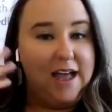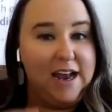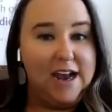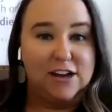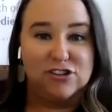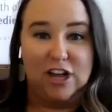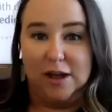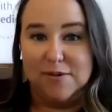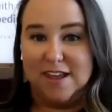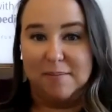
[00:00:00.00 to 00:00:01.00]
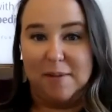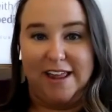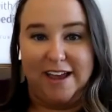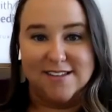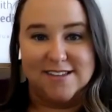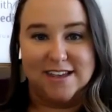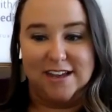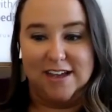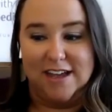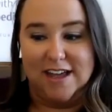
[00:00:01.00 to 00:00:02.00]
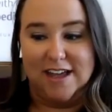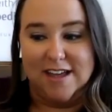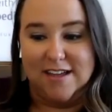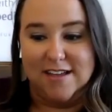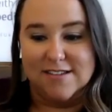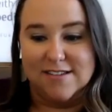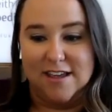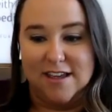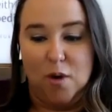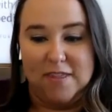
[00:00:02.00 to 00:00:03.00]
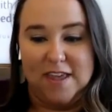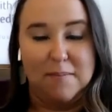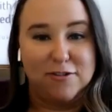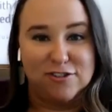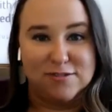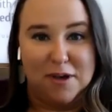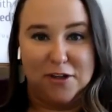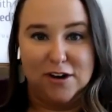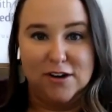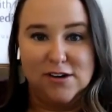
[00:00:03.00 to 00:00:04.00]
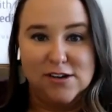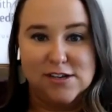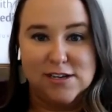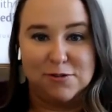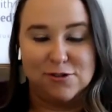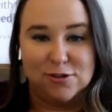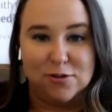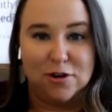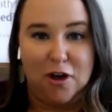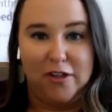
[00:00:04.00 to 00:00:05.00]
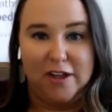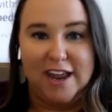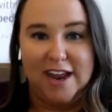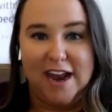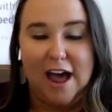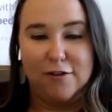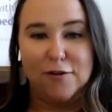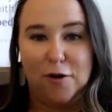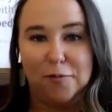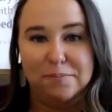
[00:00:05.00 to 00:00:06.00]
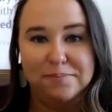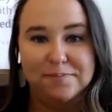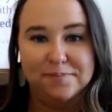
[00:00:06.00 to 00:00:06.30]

in a nutshell, I would say that my legacy is equipping the ambitious mother to pursue her calling in and out of her home.